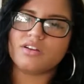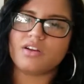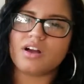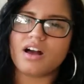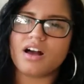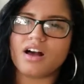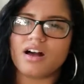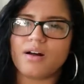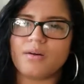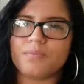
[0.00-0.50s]

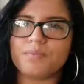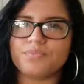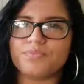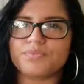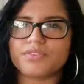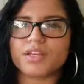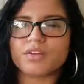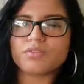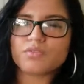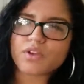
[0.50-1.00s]

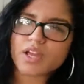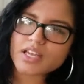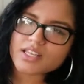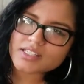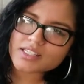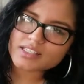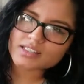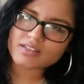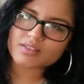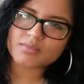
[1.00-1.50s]
um,
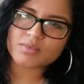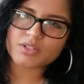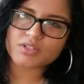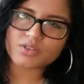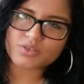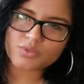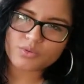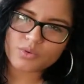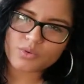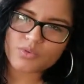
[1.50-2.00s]
racism
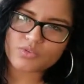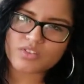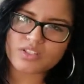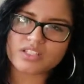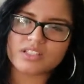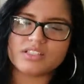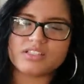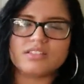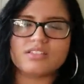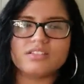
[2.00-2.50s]

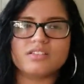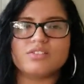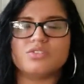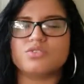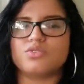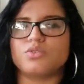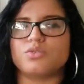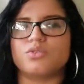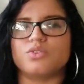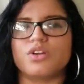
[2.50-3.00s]
interwoven into the
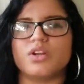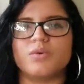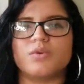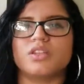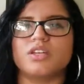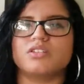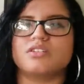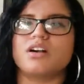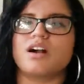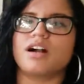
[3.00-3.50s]
story when
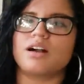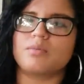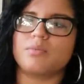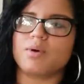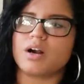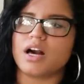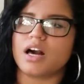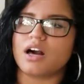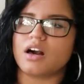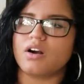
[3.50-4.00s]
they talk
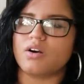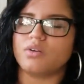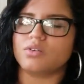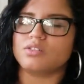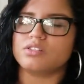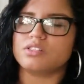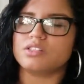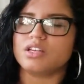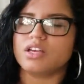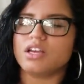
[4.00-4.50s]

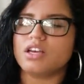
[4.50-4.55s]
about